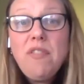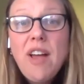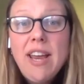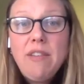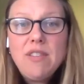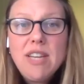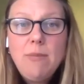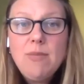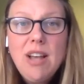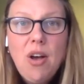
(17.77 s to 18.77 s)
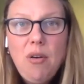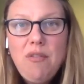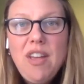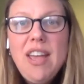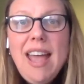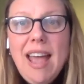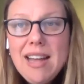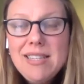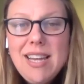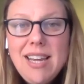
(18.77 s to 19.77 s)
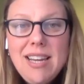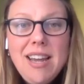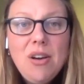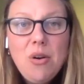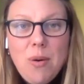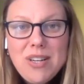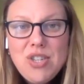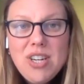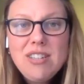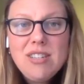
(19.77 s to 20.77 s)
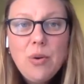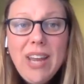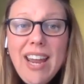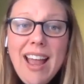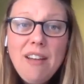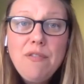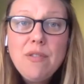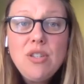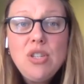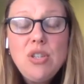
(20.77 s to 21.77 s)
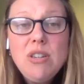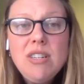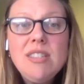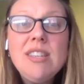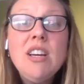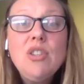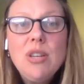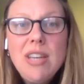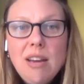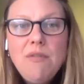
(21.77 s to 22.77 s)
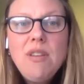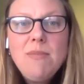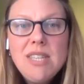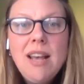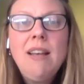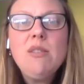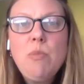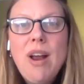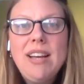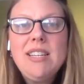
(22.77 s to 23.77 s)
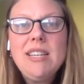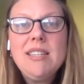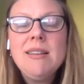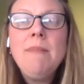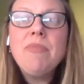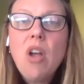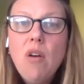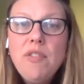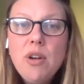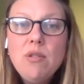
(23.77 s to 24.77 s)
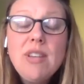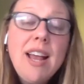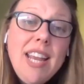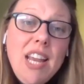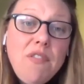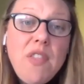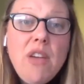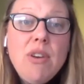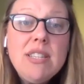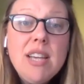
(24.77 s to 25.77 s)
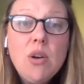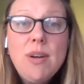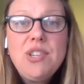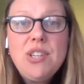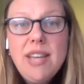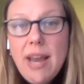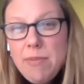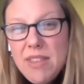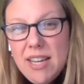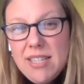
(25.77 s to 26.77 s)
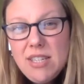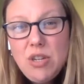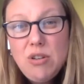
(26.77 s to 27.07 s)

5 types of essay questions, okay, and for students to give themselves practice of those. And if there is a question type that